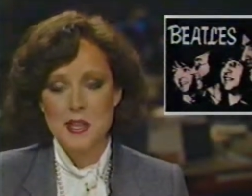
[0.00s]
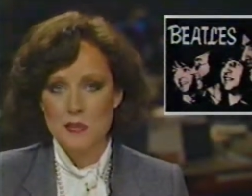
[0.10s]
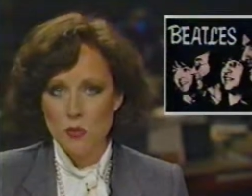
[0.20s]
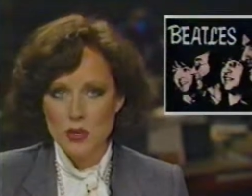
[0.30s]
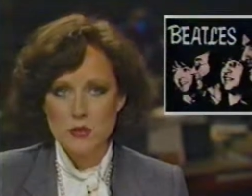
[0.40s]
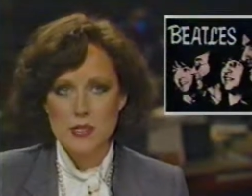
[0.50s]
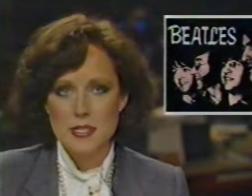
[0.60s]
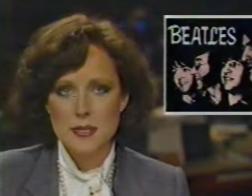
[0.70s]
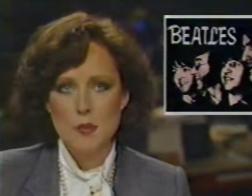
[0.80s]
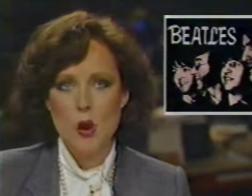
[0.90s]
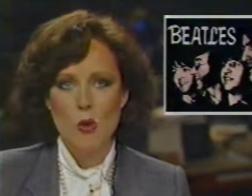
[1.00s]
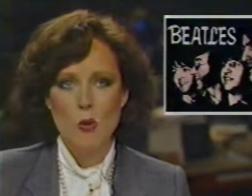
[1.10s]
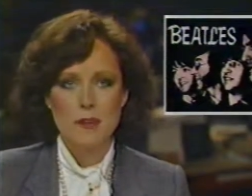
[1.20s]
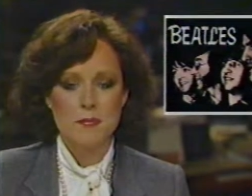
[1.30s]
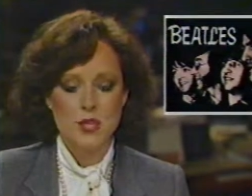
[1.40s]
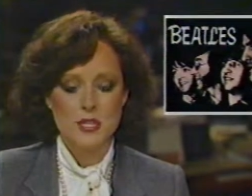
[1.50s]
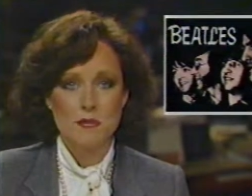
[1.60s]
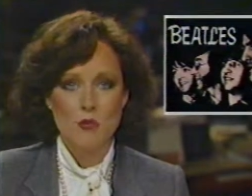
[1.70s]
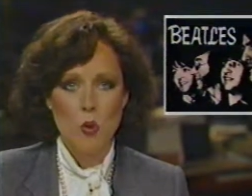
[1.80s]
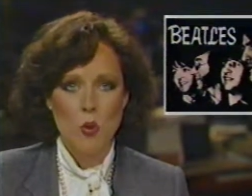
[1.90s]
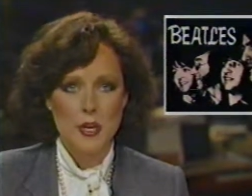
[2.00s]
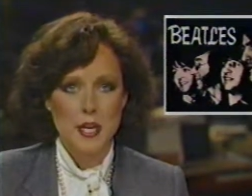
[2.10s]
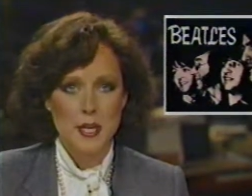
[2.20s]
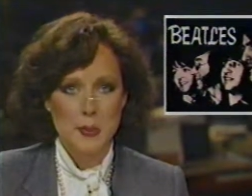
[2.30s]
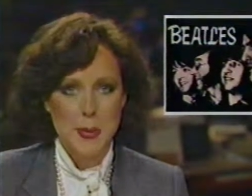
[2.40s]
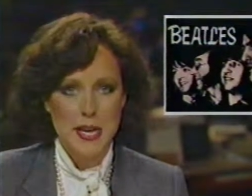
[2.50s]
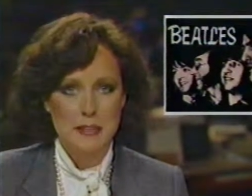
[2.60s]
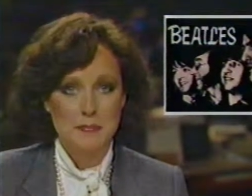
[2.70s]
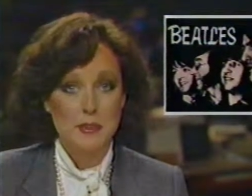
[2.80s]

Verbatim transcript: The force was a small one, just four young men,